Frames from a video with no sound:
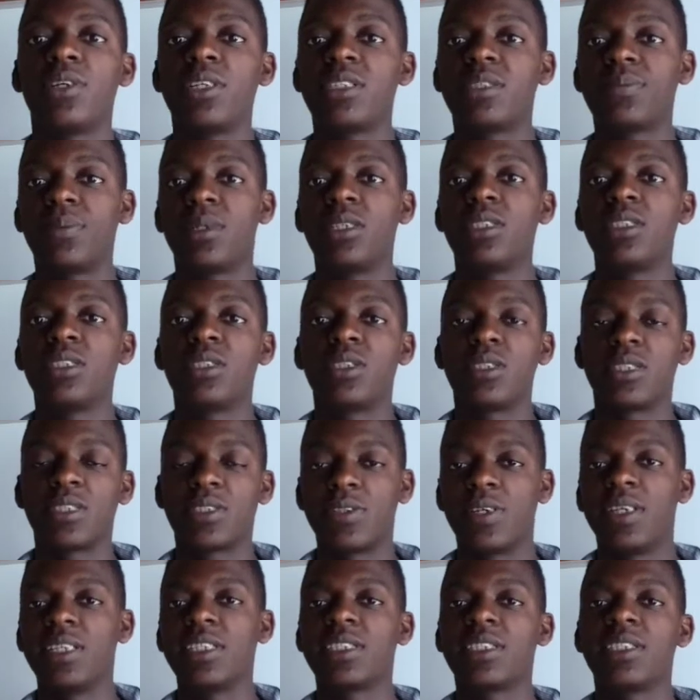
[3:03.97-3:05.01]
respond to
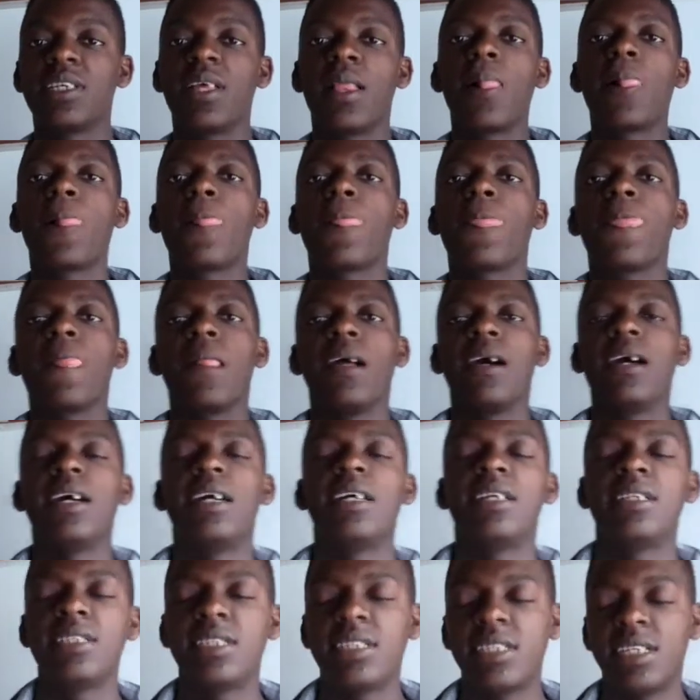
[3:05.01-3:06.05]
stress.
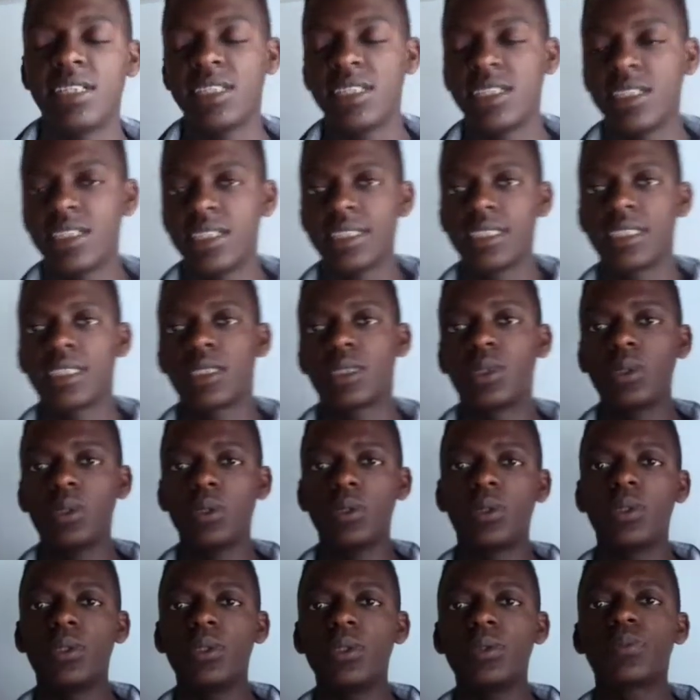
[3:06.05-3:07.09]
And
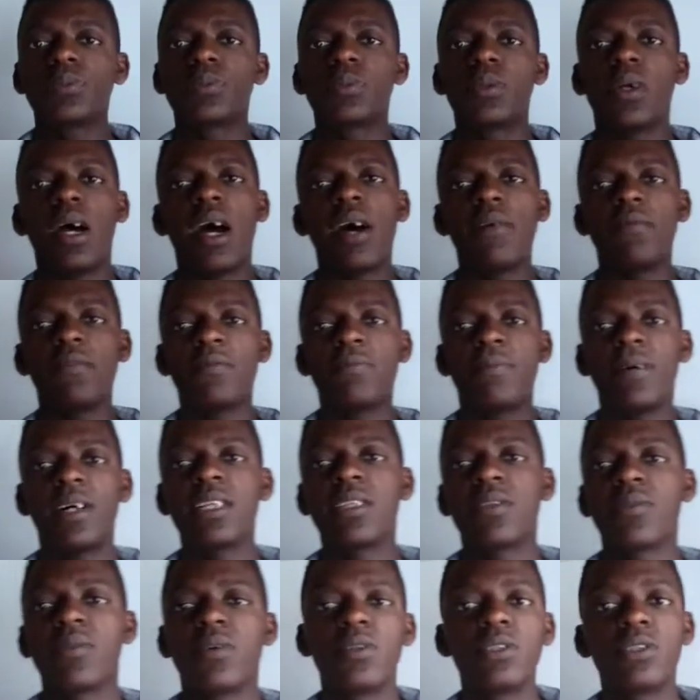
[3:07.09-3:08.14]
two, we have a
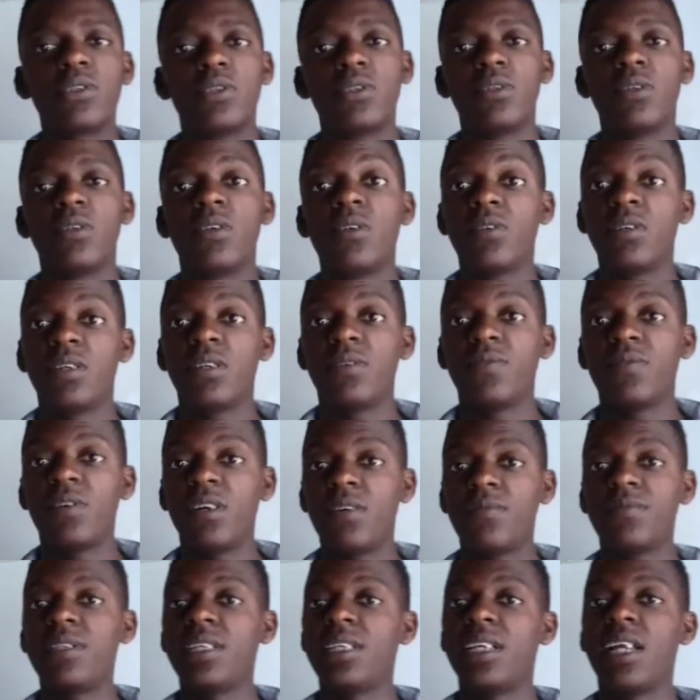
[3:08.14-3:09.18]
pathway which will
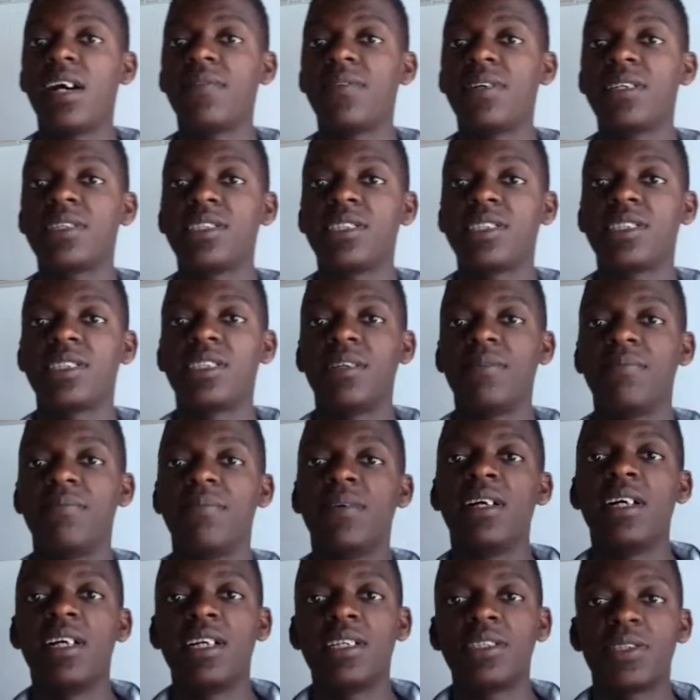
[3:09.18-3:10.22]
involve the nervous system.
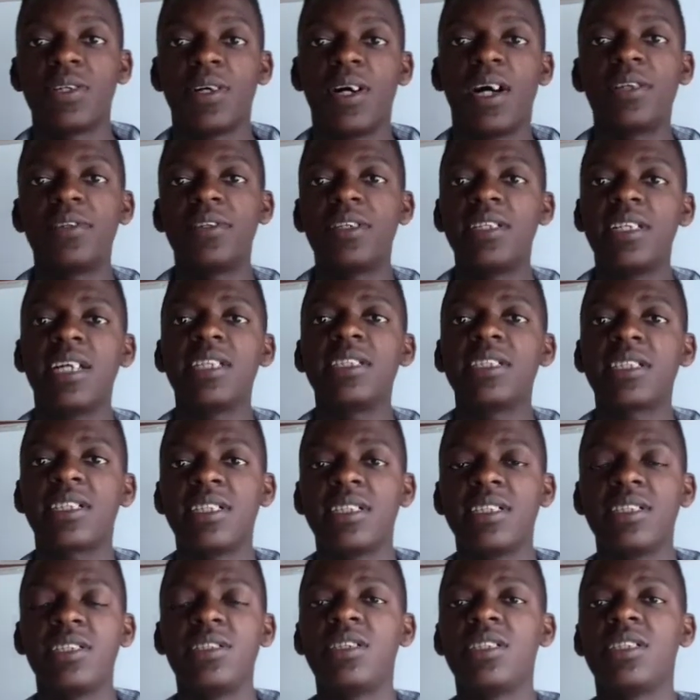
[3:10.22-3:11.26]
So adrenergic
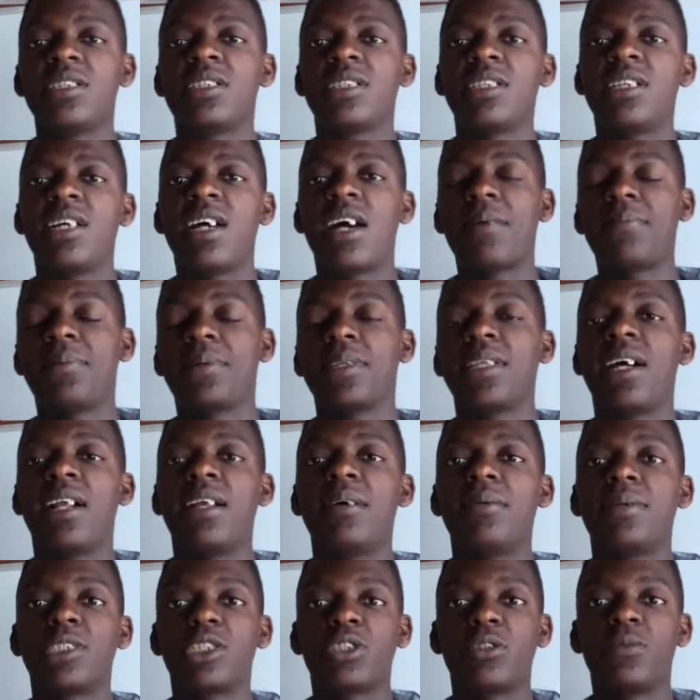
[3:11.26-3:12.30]
neurons in the
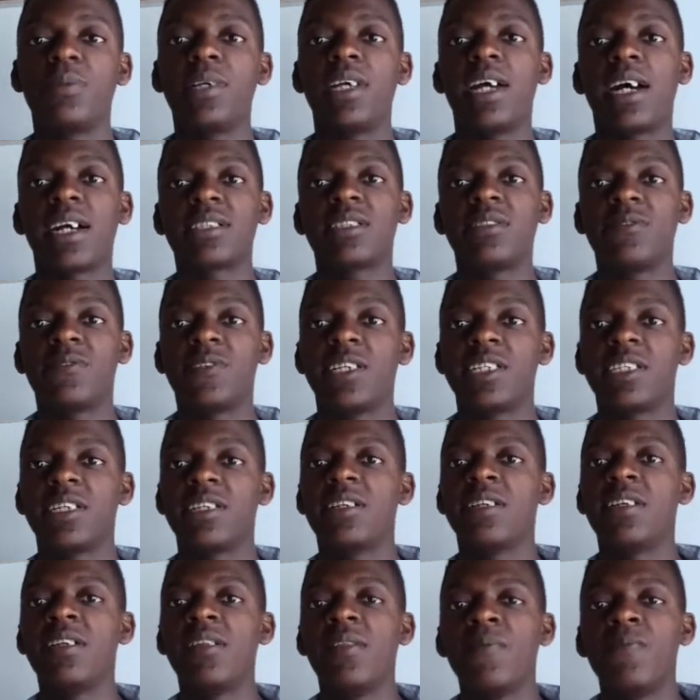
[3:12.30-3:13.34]
hypothalamus will be activated.
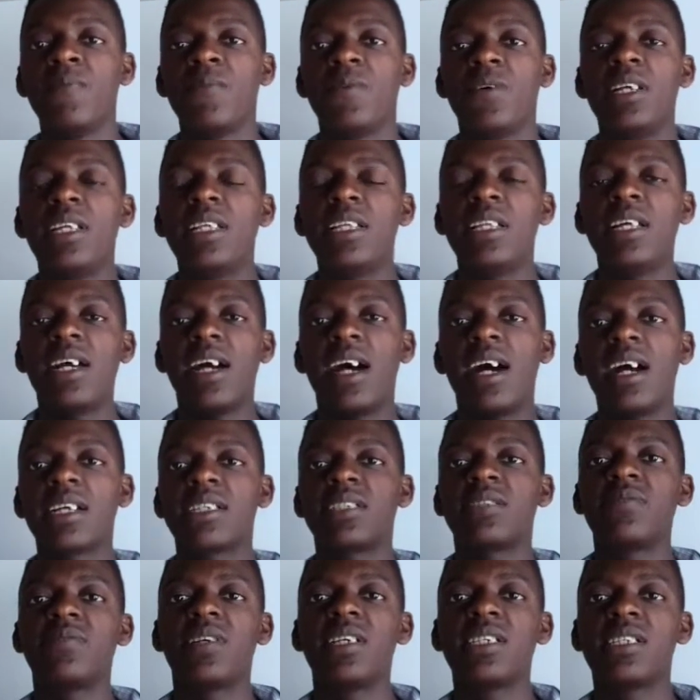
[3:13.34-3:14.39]
When they are
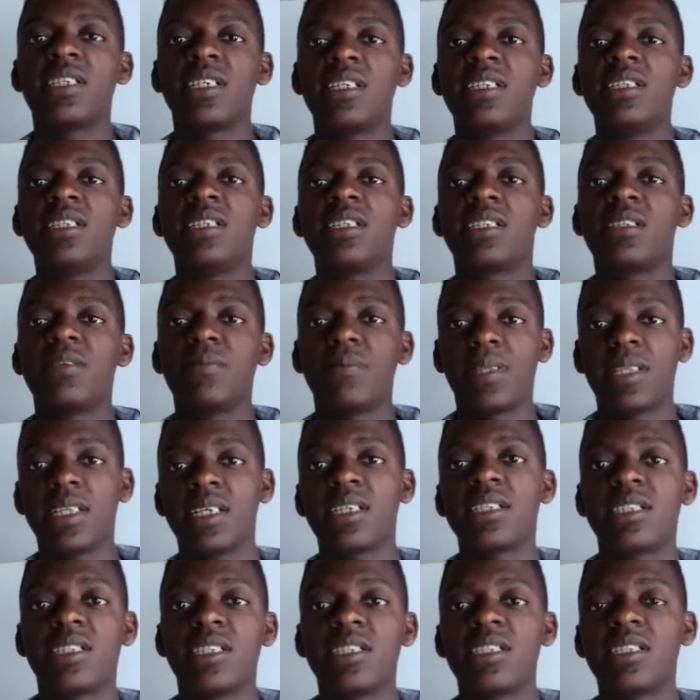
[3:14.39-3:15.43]
activated, the
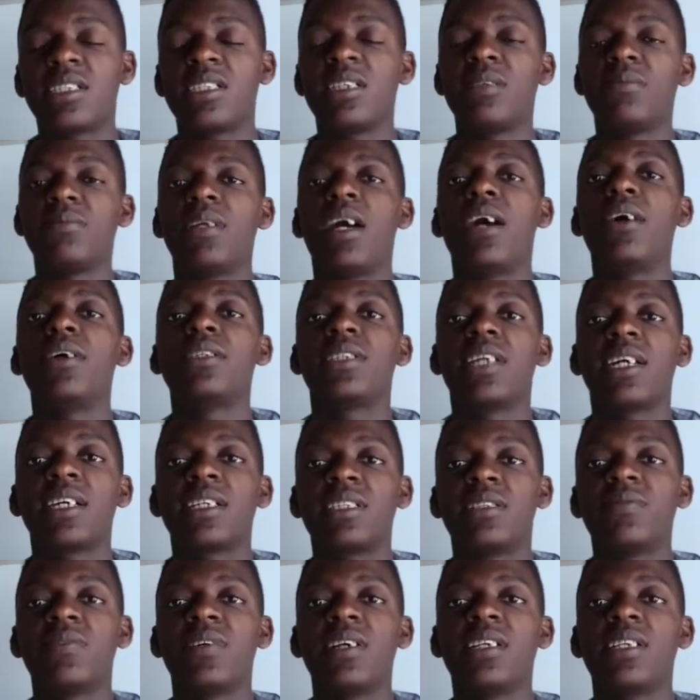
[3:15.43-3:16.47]
sympathetic system now is
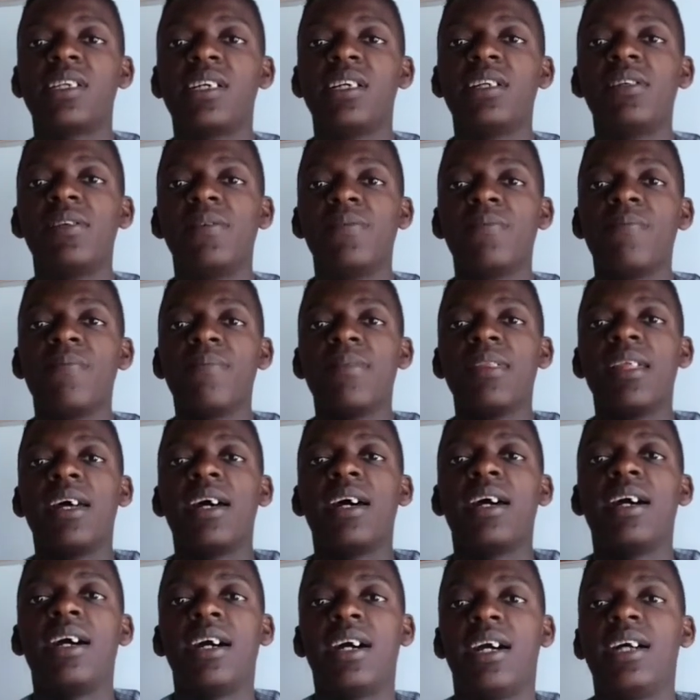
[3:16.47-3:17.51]
activated,
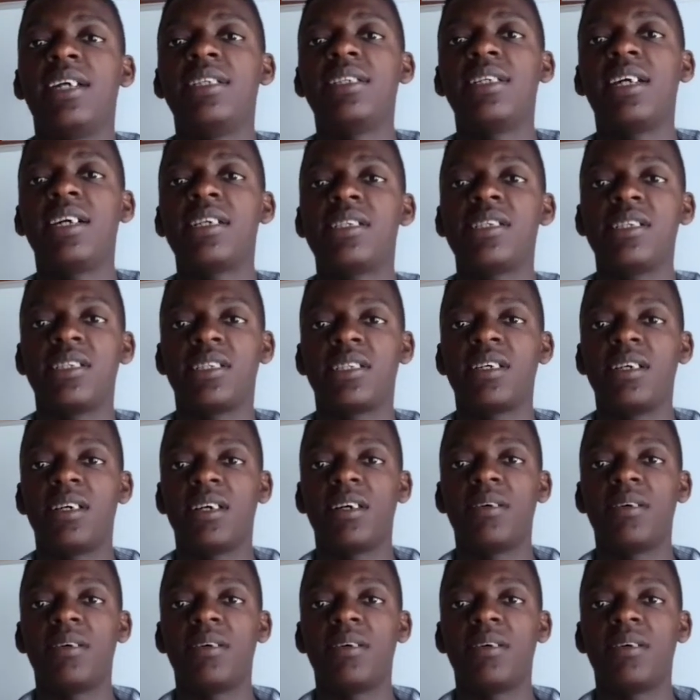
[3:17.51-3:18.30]
and that is